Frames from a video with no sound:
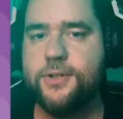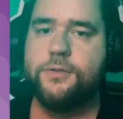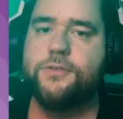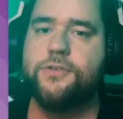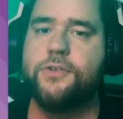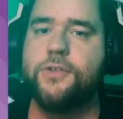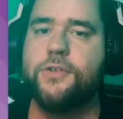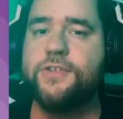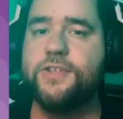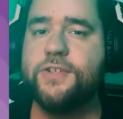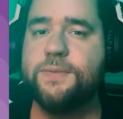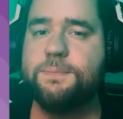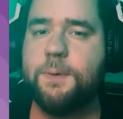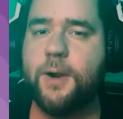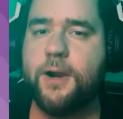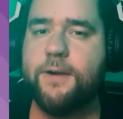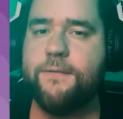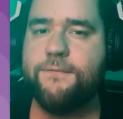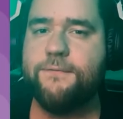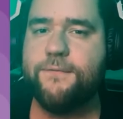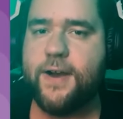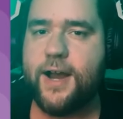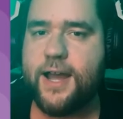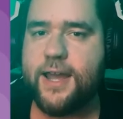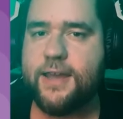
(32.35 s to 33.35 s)
So this is
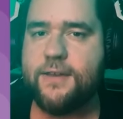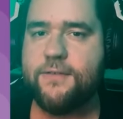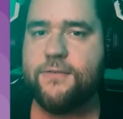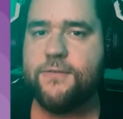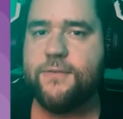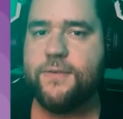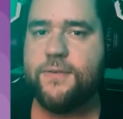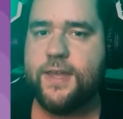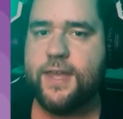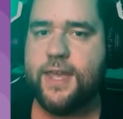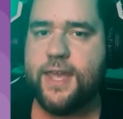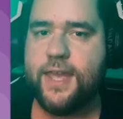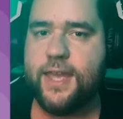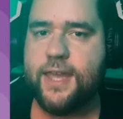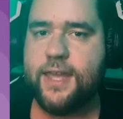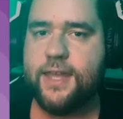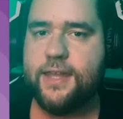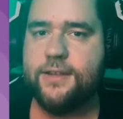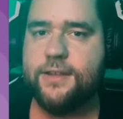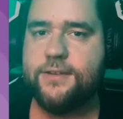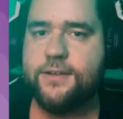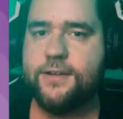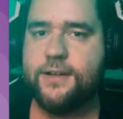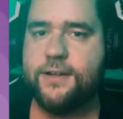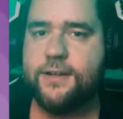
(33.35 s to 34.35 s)
part 5,
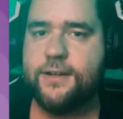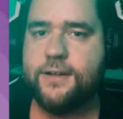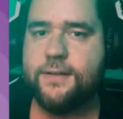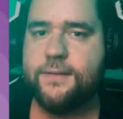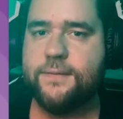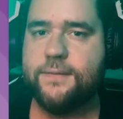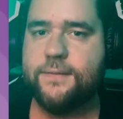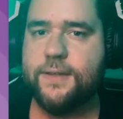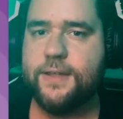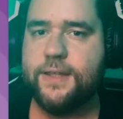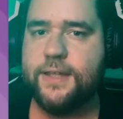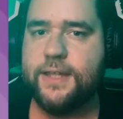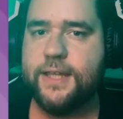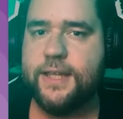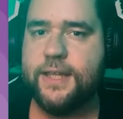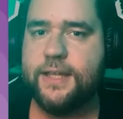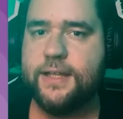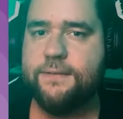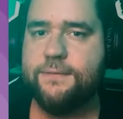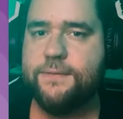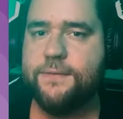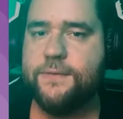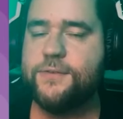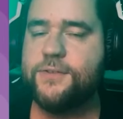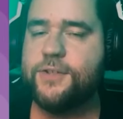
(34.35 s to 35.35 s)
and
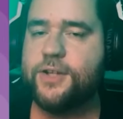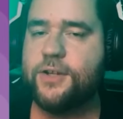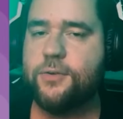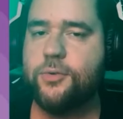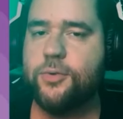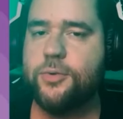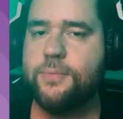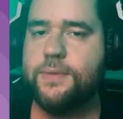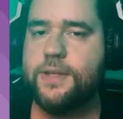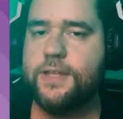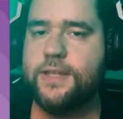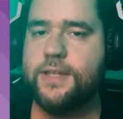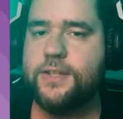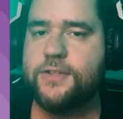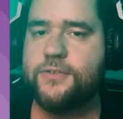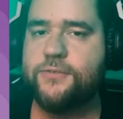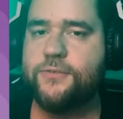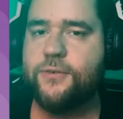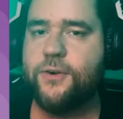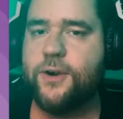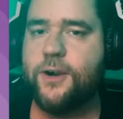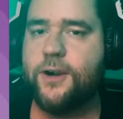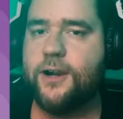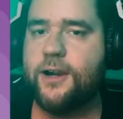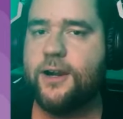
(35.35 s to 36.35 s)
if you stuck with me this
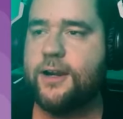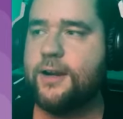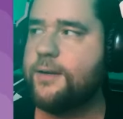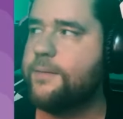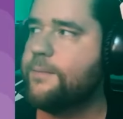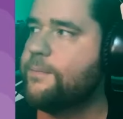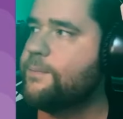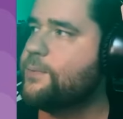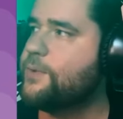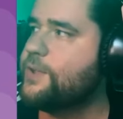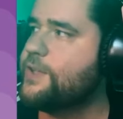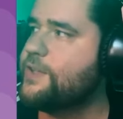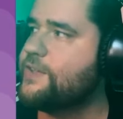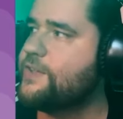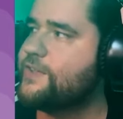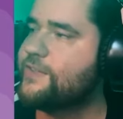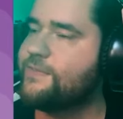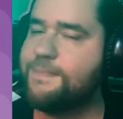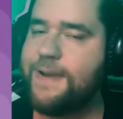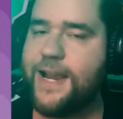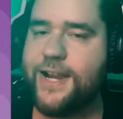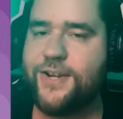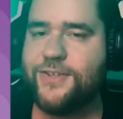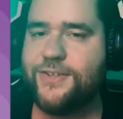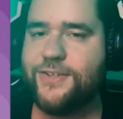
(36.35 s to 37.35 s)
far, please
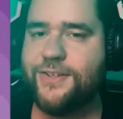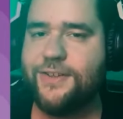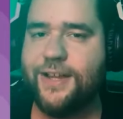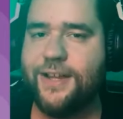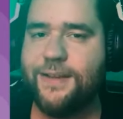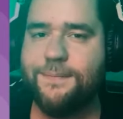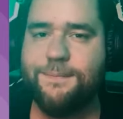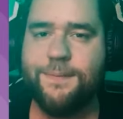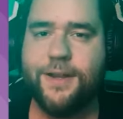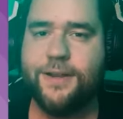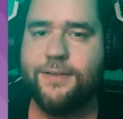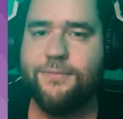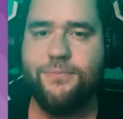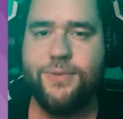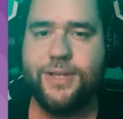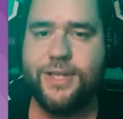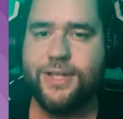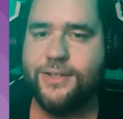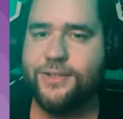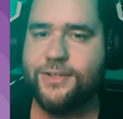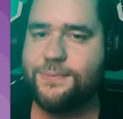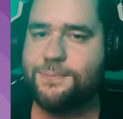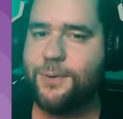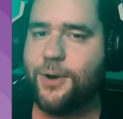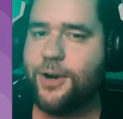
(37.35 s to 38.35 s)
smash the like button
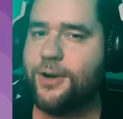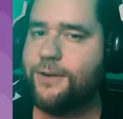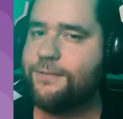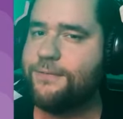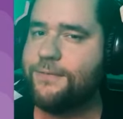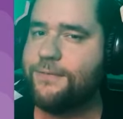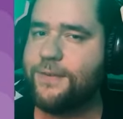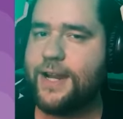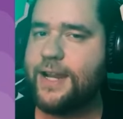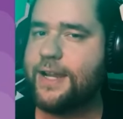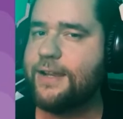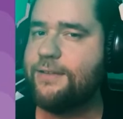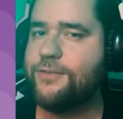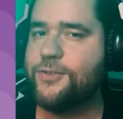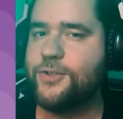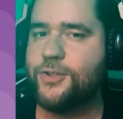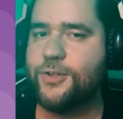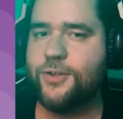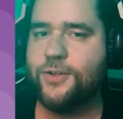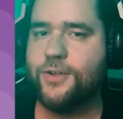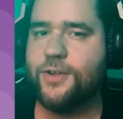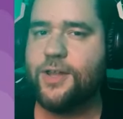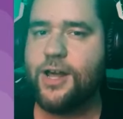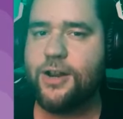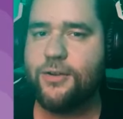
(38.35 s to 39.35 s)
because part 5
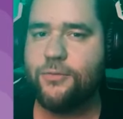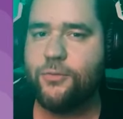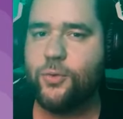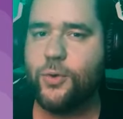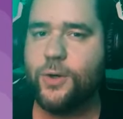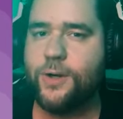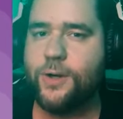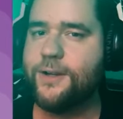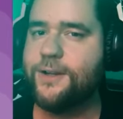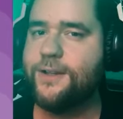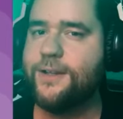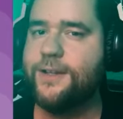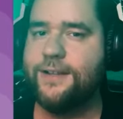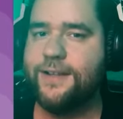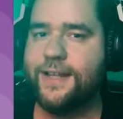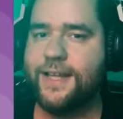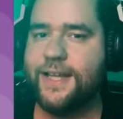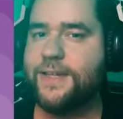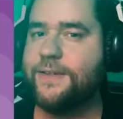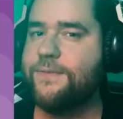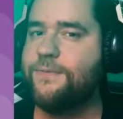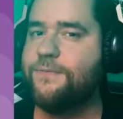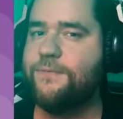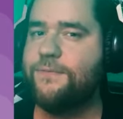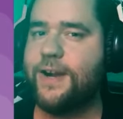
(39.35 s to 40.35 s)
took a lot of work,
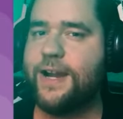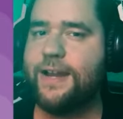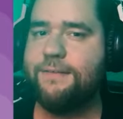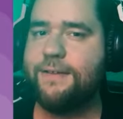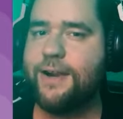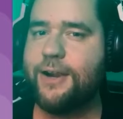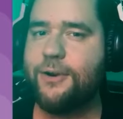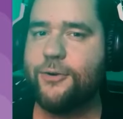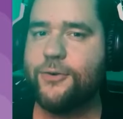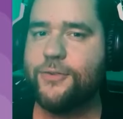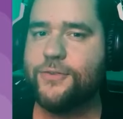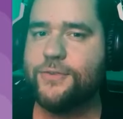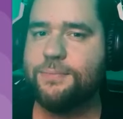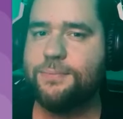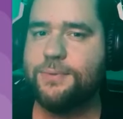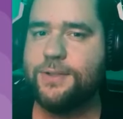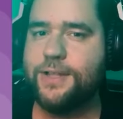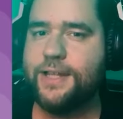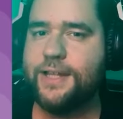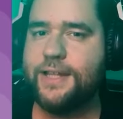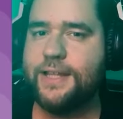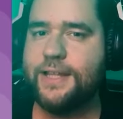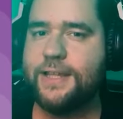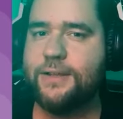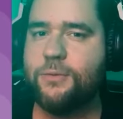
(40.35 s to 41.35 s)
like 5 hours of
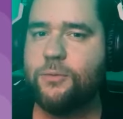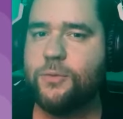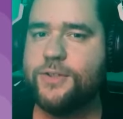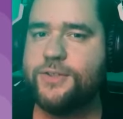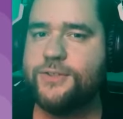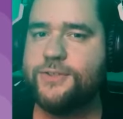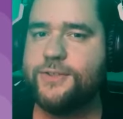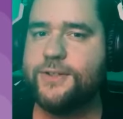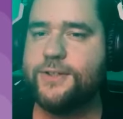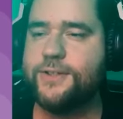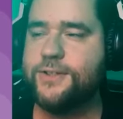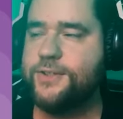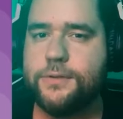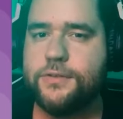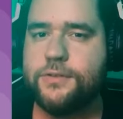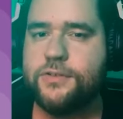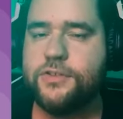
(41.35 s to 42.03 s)
planning and research.